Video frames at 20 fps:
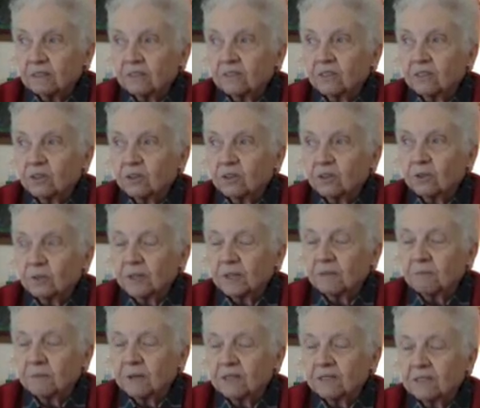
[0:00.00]
So he
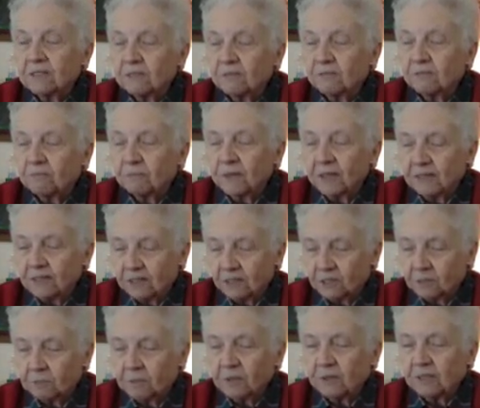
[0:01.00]
must have been
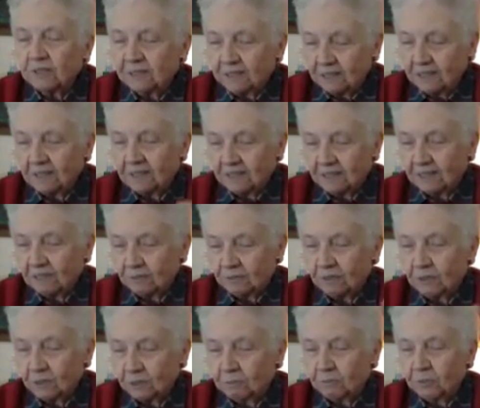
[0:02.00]
experiencing that it
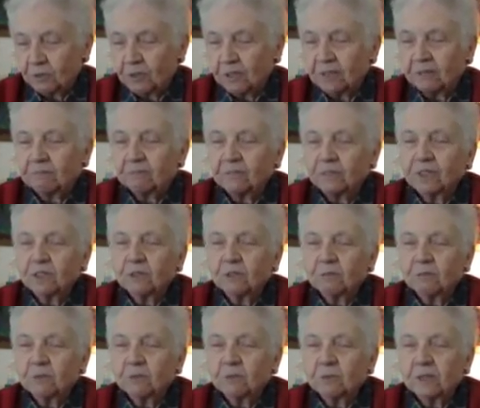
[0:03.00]
was a pretty
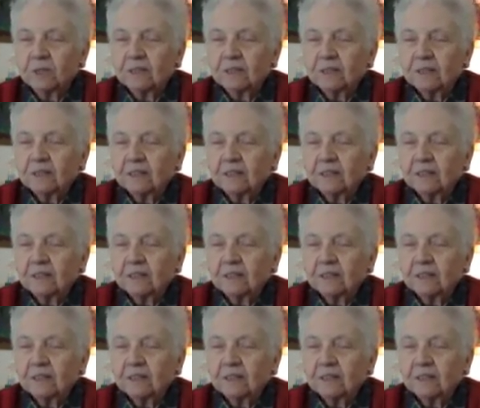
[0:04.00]
terrible wind.